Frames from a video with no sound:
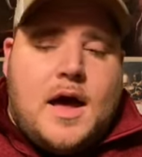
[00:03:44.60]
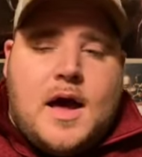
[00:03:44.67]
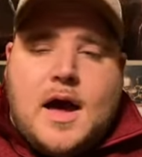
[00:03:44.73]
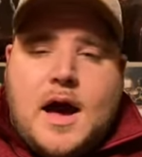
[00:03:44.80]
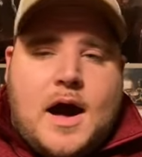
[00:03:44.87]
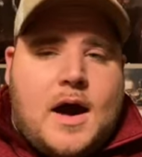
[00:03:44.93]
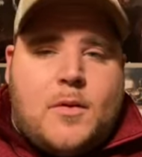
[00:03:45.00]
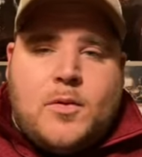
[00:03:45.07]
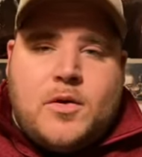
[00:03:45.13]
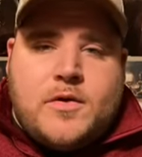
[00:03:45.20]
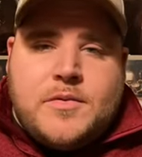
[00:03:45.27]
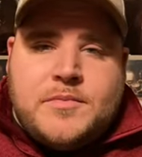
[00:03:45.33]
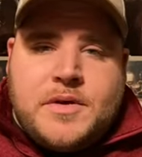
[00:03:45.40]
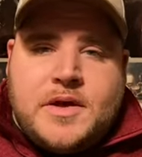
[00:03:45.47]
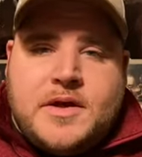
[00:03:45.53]
I will
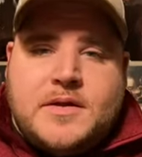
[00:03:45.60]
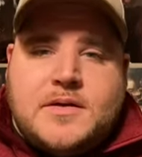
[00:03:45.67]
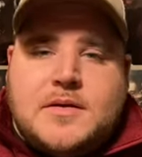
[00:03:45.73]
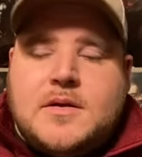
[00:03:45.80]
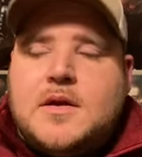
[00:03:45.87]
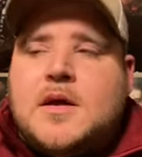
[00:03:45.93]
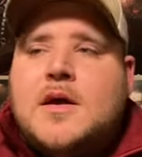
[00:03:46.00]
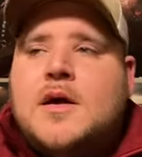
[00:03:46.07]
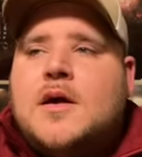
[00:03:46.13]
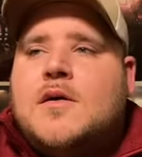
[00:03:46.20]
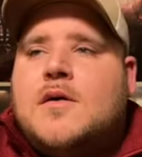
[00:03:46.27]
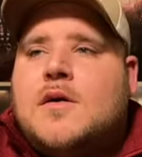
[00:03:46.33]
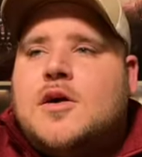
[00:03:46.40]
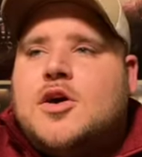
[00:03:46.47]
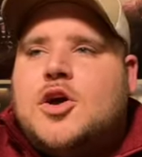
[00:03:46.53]
admit,
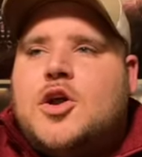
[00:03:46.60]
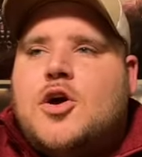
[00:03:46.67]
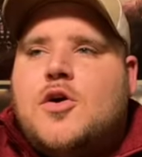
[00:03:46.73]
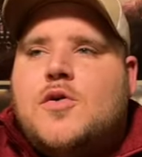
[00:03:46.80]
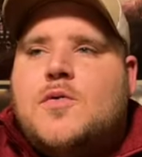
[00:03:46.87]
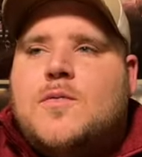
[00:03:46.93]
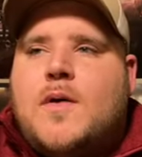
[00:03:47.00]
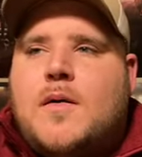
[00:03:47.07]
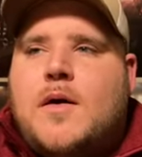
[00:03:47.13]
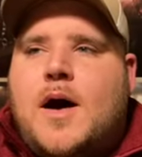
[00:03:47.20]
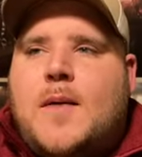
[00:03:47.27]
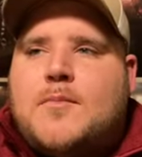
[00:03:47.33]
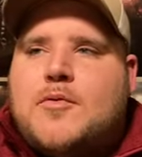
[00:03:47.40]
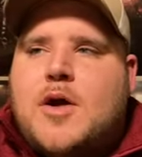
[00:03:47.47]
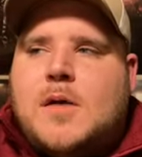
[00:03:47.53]

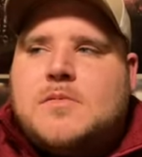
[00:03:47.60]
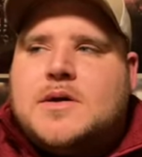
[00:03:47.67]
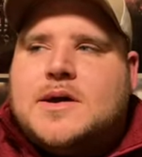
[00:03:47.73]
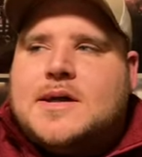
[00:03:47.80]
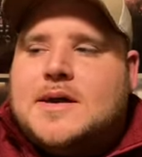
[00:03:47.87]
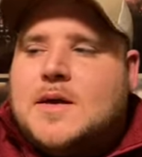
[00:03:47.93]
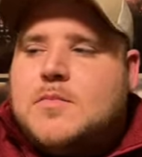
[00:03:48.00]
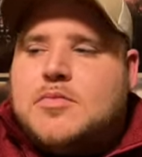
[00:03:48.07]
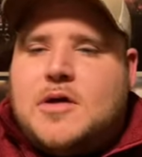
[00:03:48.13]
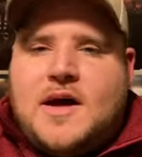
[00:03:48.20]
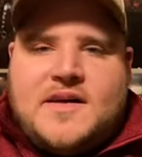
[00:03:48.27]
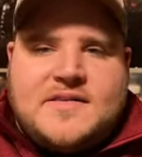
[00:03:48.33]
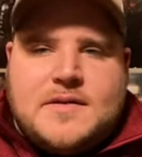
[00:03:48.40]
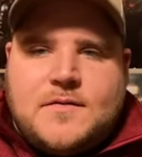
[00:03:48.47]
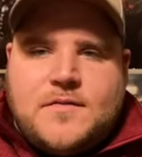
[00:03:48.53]
I'm probably going to get
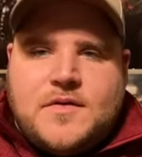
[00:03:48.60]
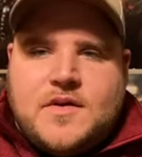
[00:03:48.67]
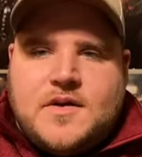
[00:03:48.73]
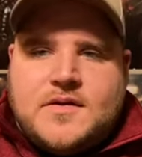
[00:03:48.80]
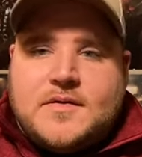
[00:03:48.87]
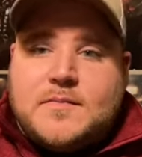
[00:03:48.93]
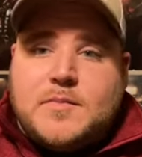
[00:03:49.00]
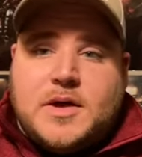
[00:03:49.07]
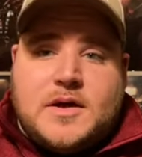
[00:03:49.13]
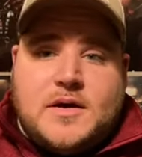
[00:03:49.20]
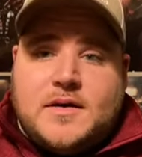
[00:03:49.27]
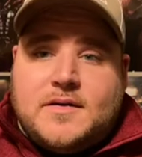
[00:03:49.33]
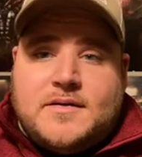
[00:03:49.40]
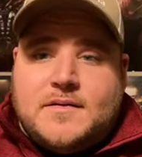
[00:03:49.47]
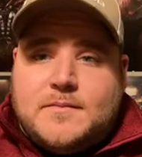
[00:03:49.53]
blasted for this
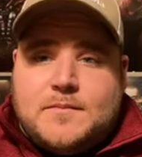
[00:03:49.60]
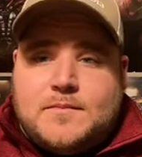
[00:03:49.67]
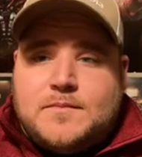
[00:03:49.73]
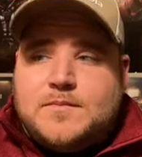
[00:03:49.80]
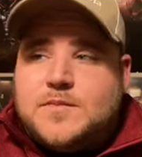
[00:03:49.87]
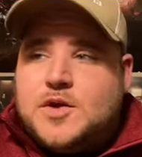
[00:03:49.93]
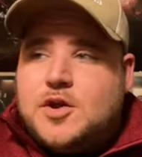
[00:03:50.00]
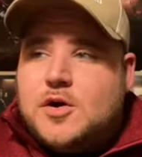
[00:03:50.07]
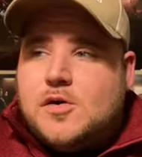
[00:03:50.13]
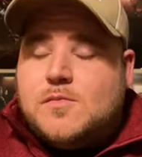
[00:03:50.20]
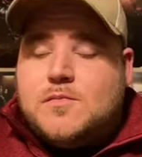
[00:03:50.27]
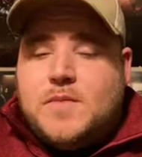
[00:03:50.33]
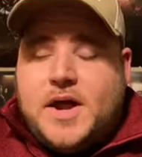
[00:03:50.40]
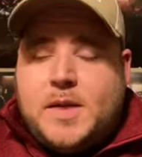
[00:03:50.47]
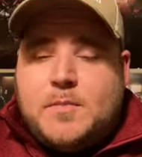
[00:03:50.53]
because,
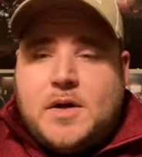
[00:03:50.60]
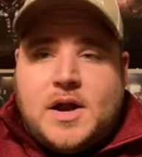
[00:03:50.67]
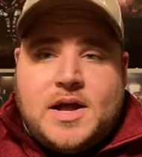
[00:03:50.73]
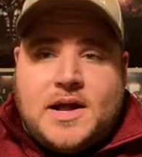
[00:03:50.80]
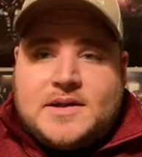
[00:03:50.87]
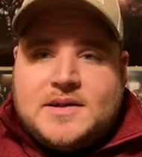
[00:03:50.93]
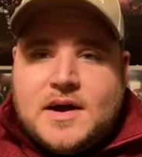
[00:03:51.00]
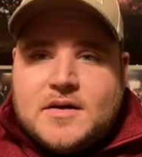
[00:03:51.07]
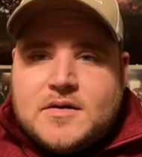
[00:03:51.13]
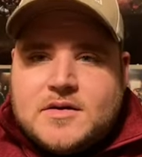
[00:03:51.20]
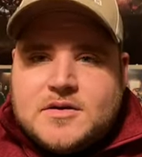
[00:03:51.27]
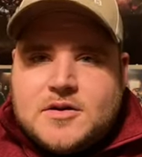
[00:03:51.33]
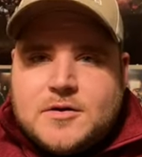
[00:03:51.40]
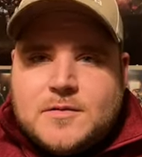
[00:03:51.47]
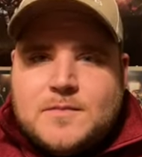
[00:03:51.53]
anybody I tell it
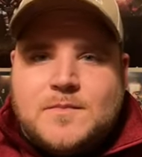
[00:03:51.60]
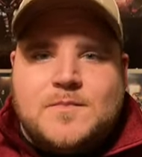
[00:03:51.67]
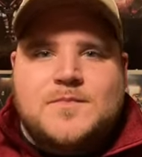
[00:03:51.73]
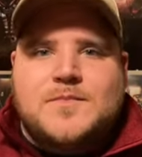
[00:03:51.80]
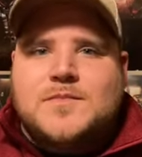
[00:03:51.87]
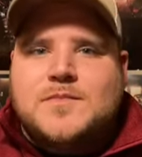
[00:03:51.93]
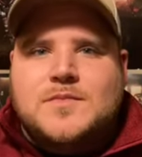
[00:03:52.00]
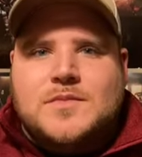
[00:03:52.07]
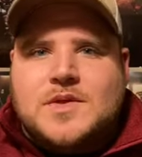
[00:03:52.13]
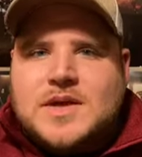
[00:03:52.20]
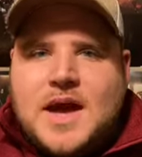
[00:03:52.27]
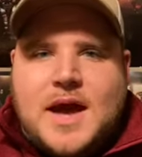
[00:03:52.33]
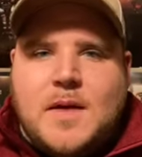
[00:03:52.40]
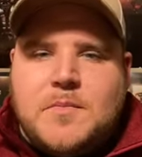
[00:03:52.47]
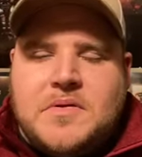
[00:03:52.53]
to
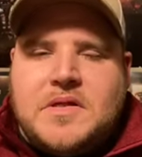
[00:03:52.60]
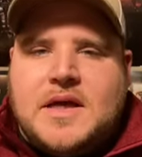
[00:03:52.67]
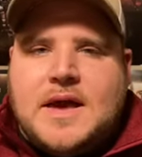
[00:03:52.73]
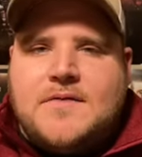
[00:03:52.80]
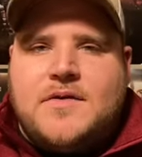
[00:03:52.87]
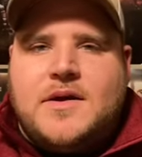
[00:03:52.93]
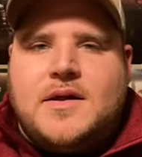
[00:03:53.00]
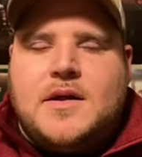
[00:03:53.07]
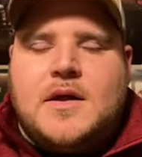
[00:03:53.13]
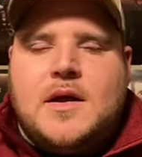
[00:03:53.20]
can't believe it.